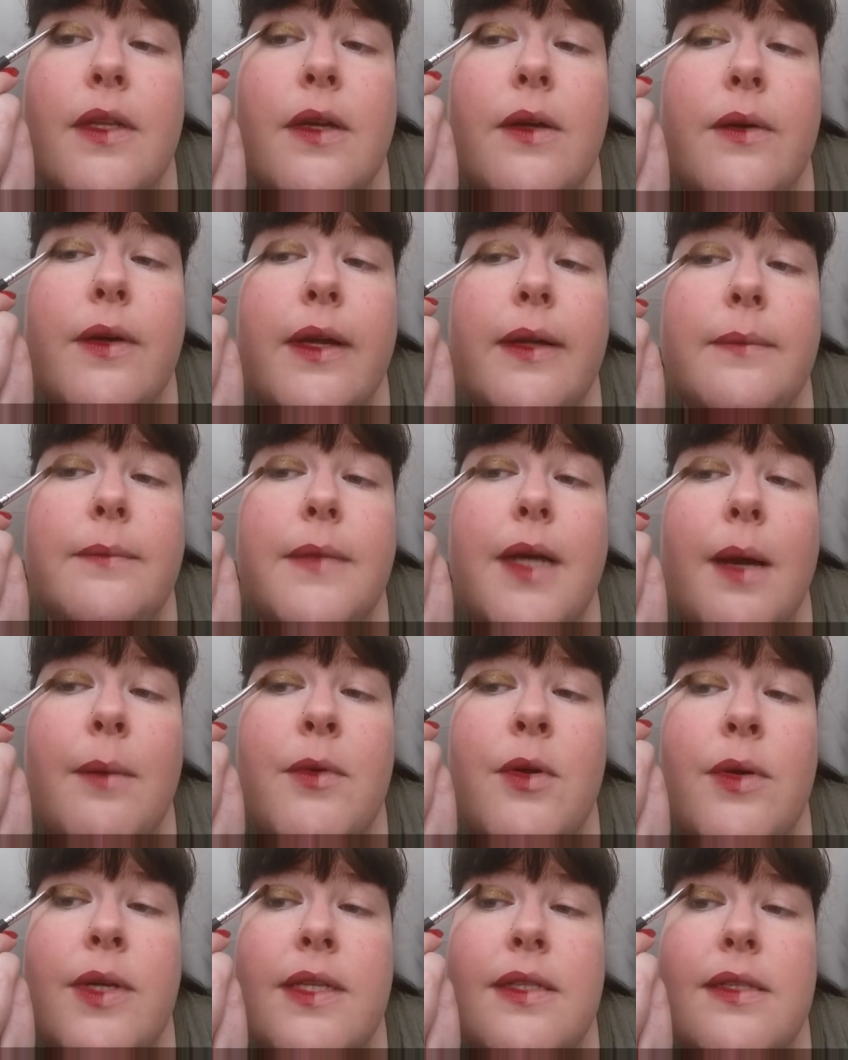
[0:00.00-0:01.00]
Okay,
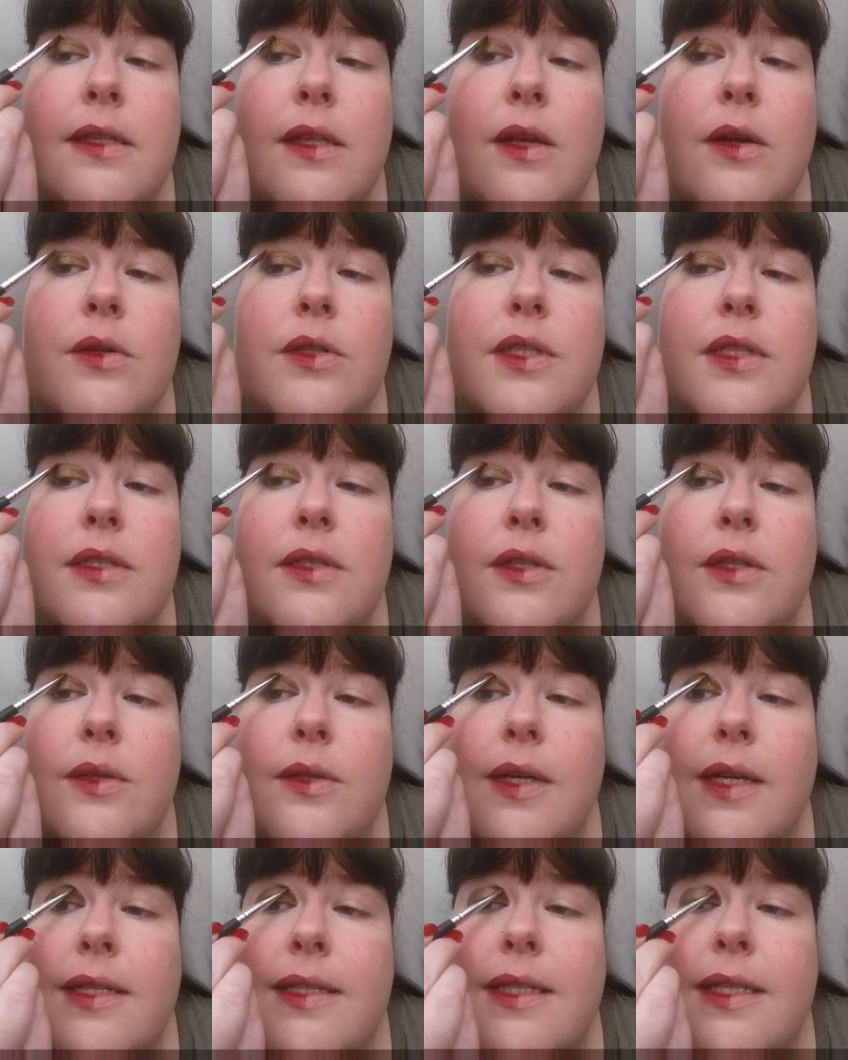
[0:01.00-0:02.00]
I'm going slow just so you
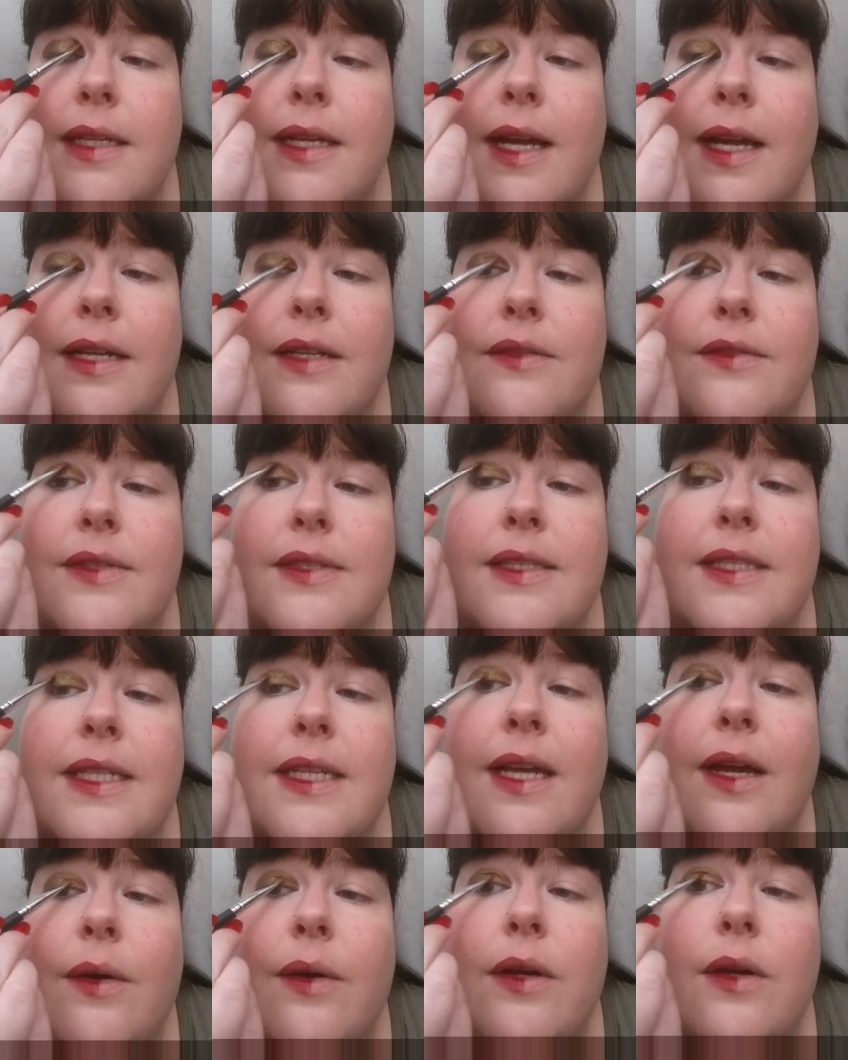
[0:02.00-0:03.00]
guys can kind of
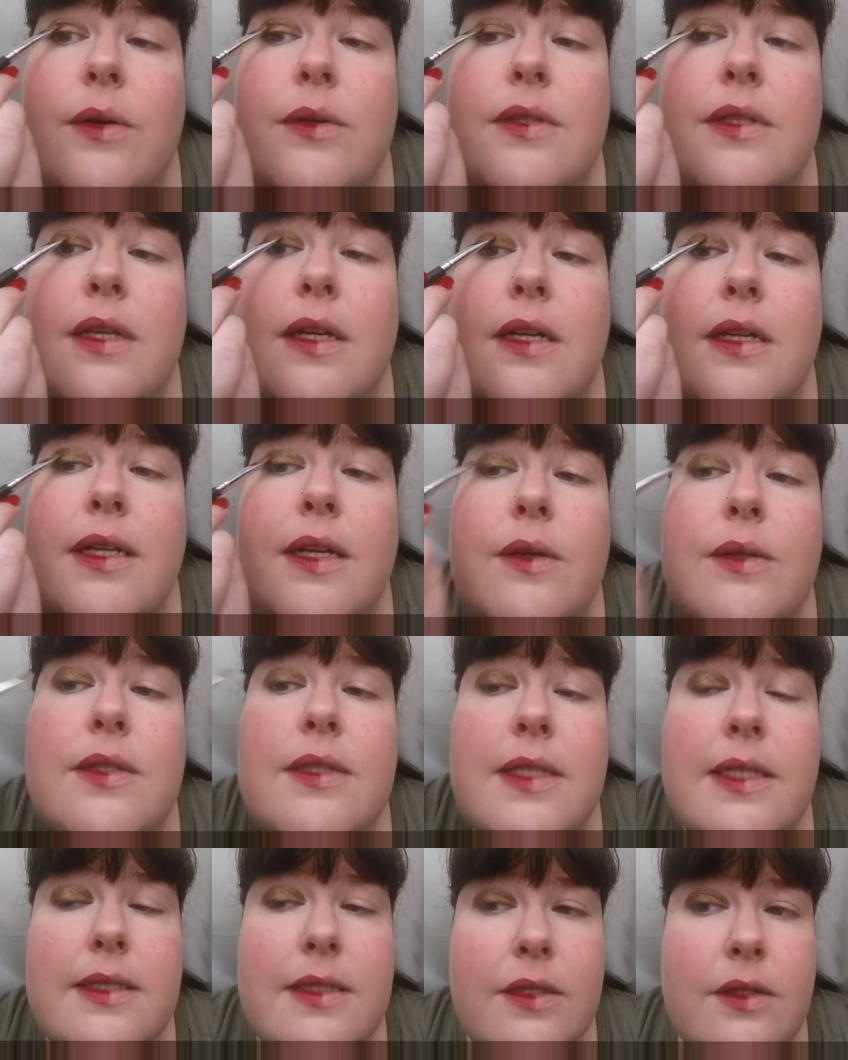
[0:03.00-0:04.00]
see how it goes on, how
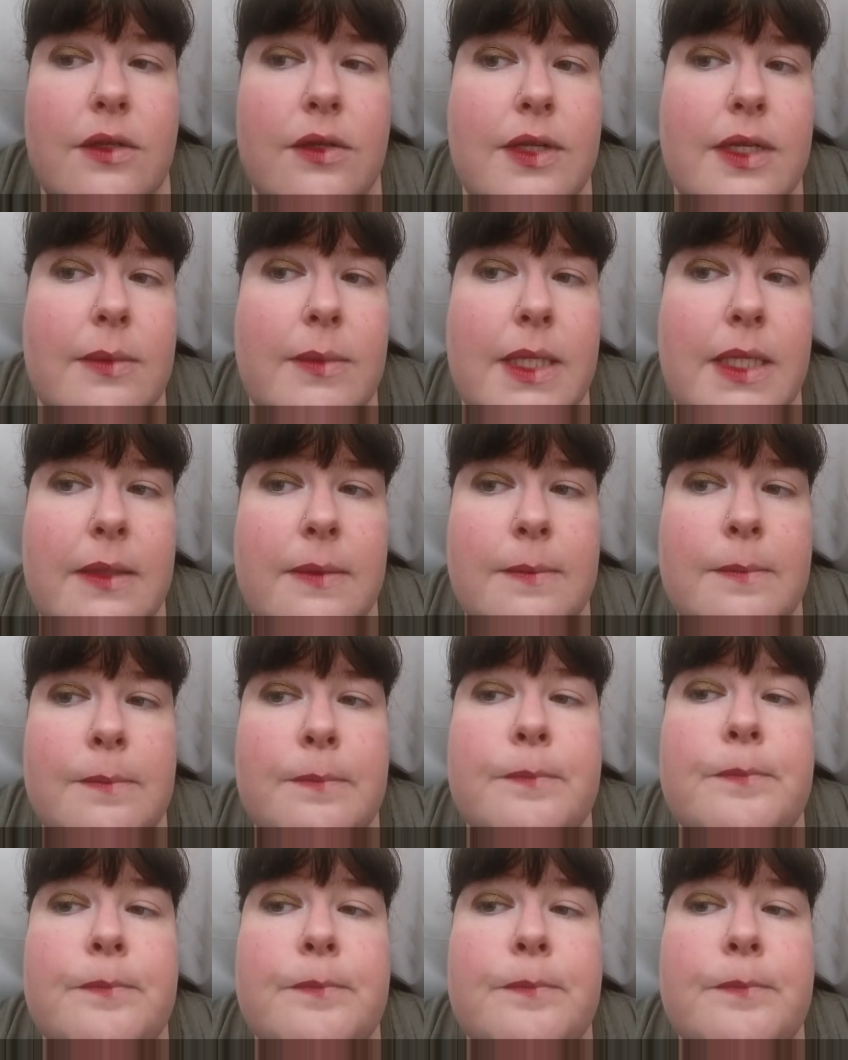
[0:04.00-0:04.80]
it's nice and creamy.